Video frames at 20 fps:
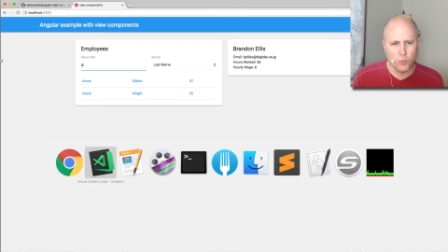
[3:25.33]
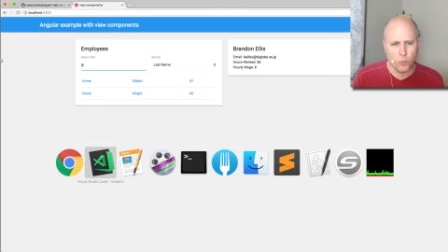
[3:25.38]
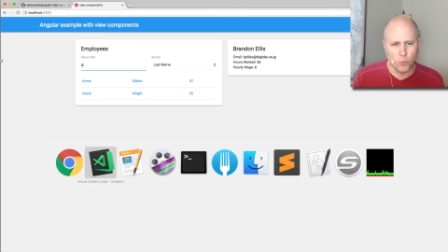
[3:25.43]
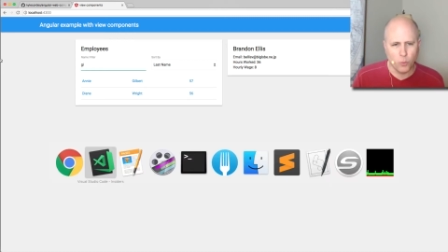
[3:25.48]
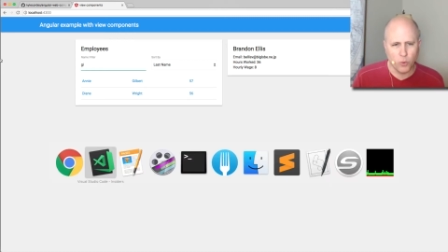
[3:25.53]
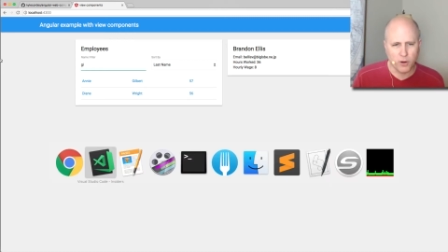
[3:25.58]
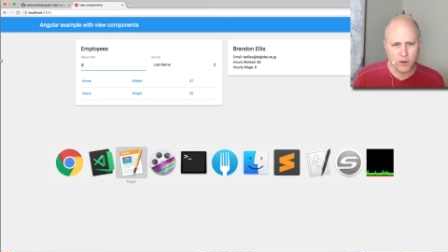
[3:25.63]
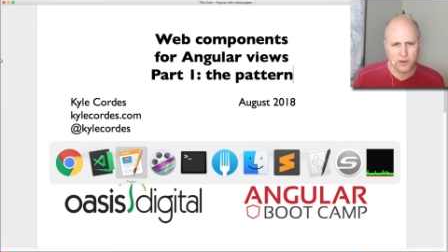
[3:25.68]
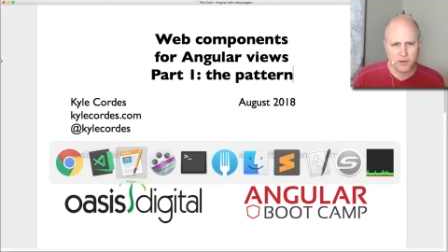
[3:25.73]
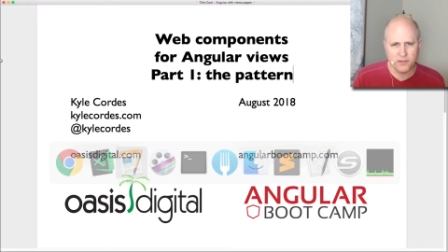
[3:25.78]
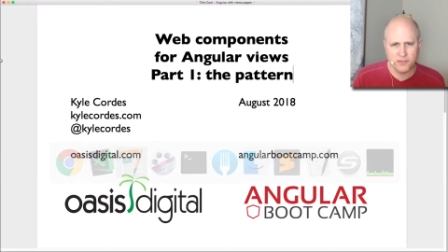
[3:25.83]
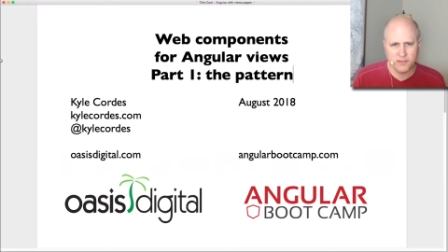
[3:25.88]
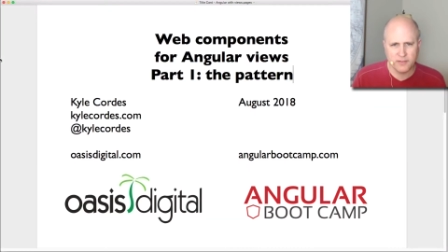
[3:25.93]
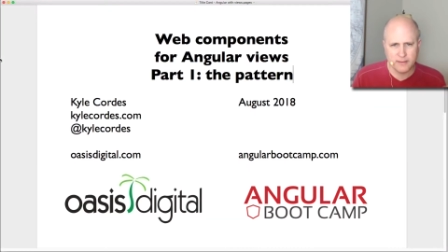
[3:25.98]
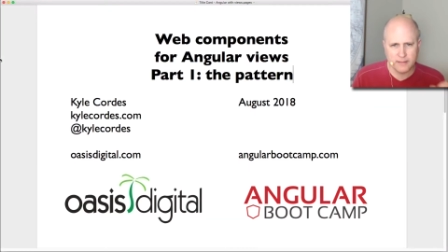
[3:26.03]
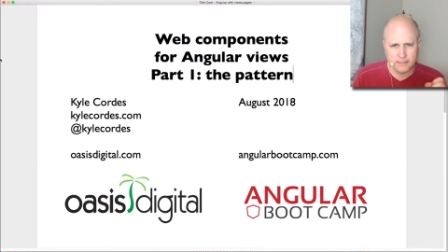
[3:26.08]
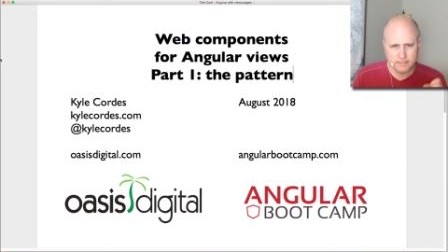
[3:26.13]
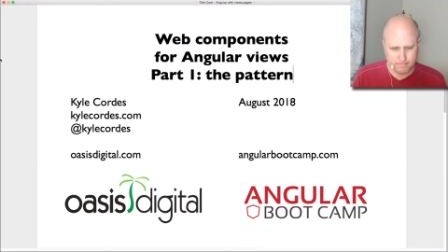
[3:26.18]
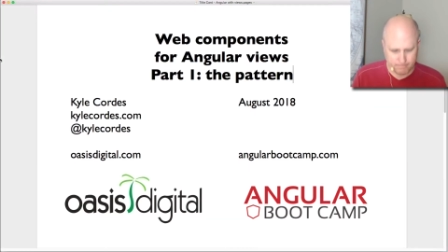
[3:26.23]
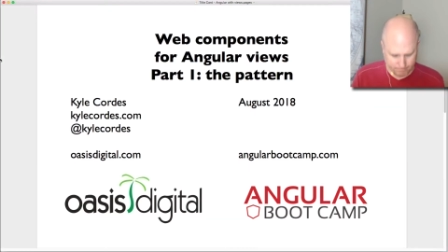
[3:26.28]
works.
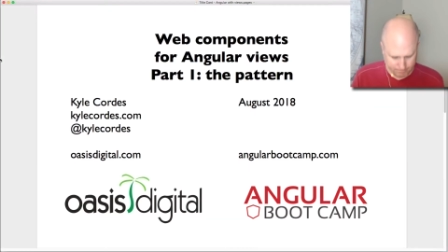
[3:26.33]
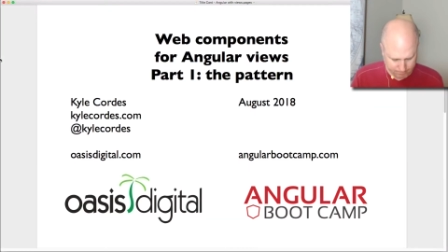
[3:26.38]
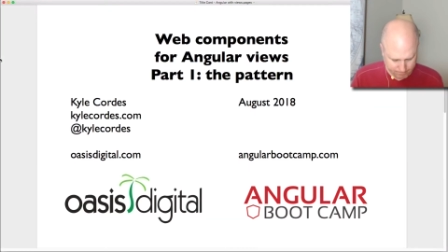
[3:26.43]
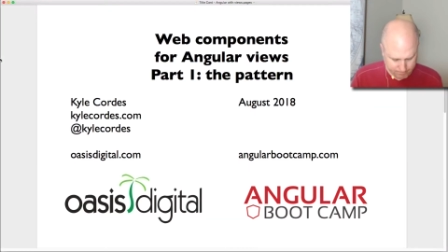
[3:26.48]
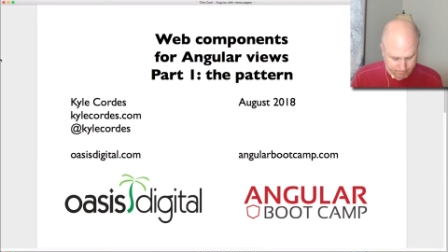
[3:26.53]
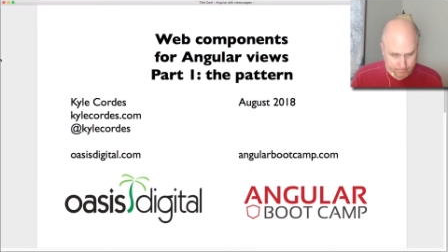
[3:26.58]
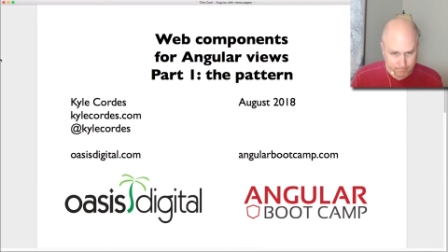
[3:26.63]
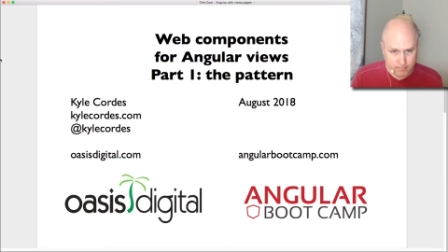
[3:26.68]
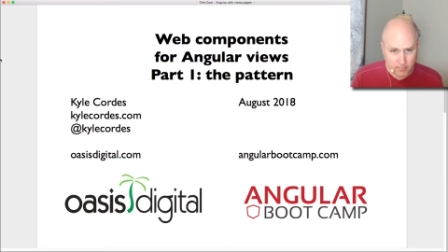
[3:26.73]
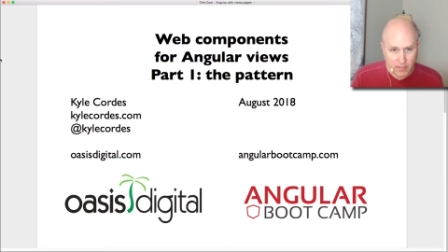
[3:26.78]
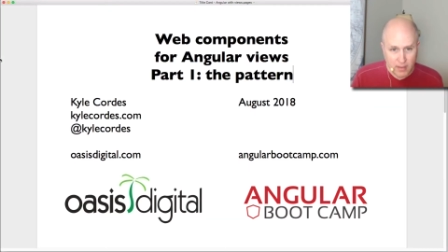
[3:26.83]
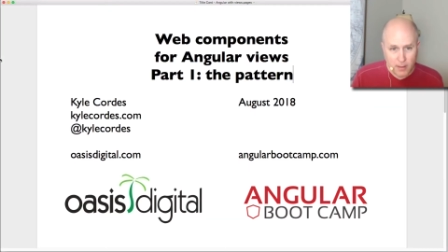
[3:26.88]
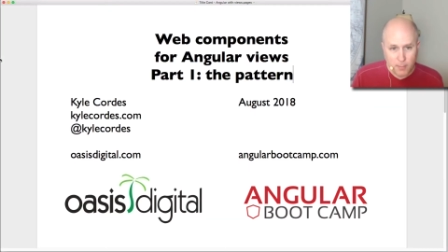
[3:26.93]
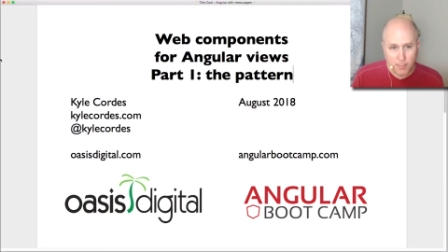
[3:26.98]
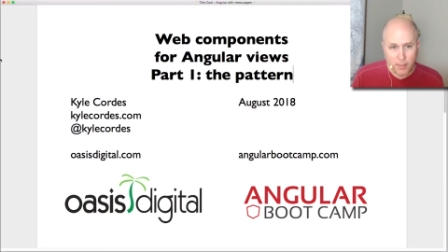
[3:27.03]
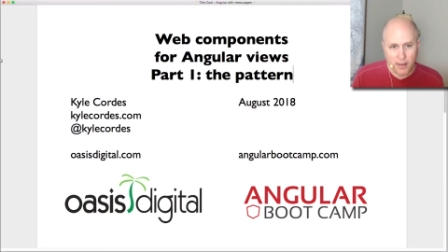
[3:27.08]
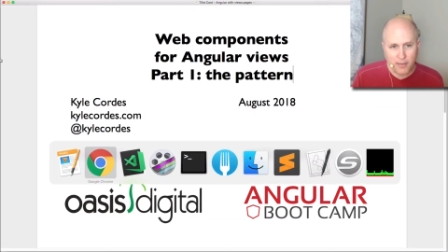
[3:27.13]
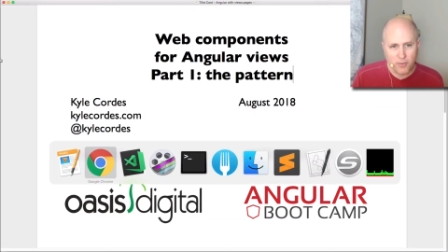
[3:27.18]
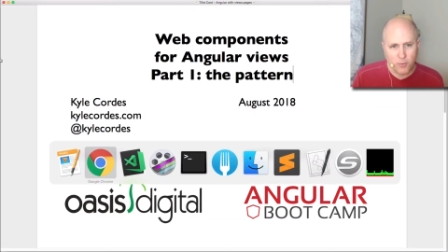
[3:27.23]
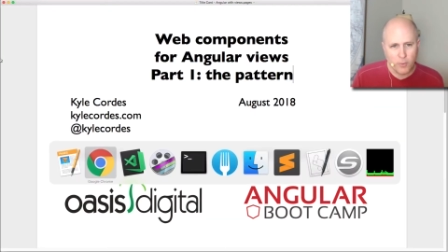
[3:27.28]

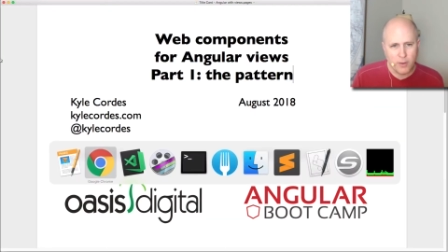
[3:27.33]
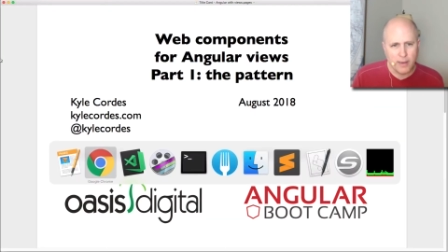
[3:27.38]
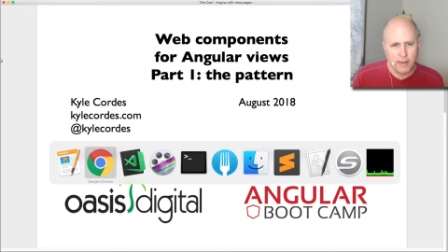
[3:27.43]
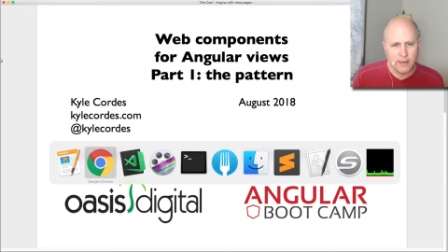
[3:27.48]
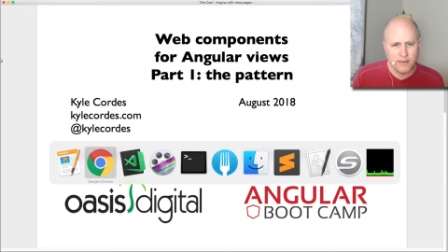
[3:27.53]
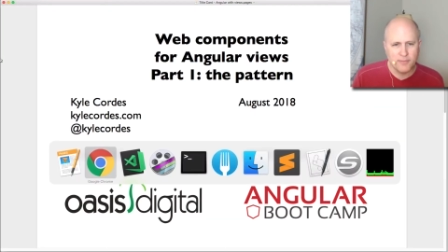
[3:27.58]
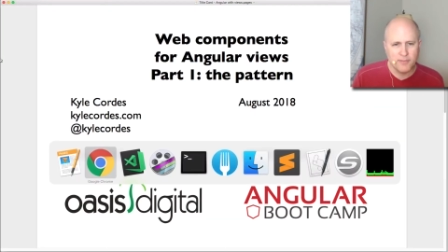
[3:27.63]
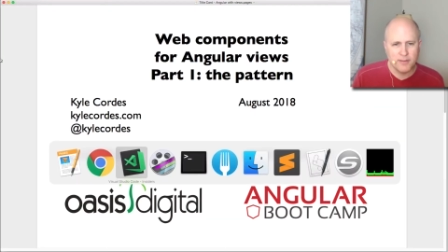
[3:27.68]
By the way, if,